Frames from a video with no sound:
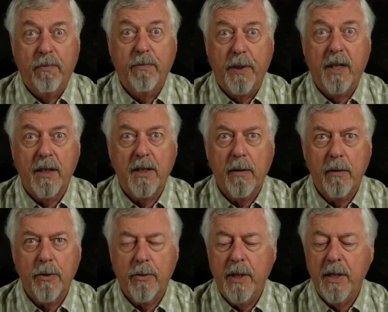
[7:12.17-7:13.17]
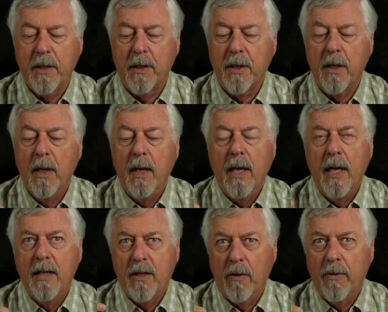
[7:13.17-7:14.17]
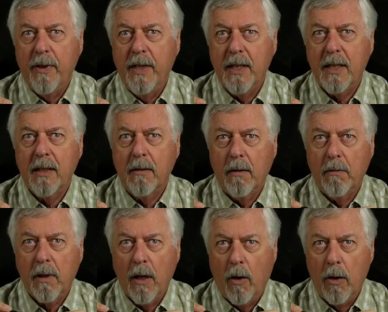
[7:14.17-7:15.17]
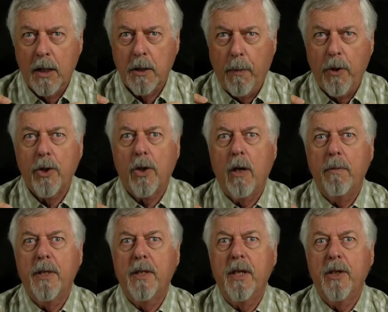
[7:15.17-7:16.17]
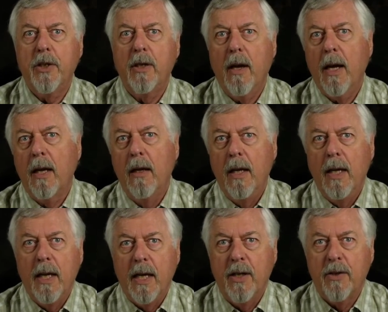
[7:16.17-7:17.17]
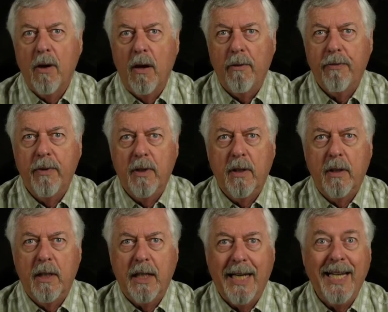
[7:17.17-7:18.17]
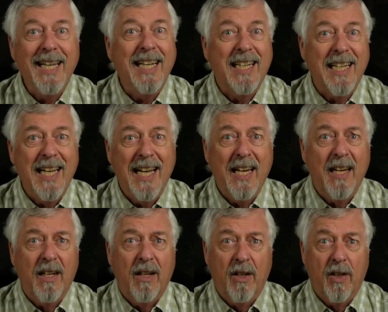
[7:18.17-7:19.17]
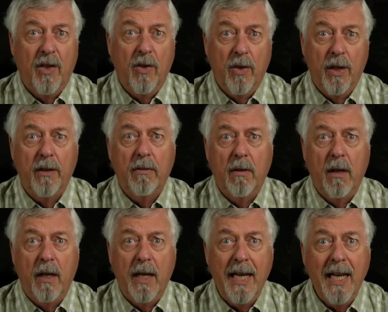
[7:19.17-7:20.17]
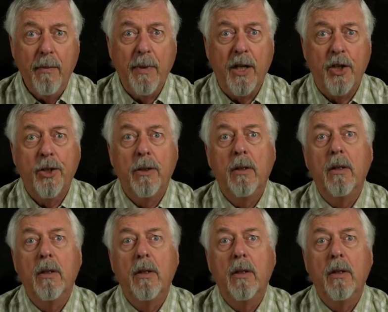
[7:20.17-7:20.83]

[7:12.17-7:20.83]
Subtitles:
because of those reasons. So this exposure compensation dial is often the key to getting a good image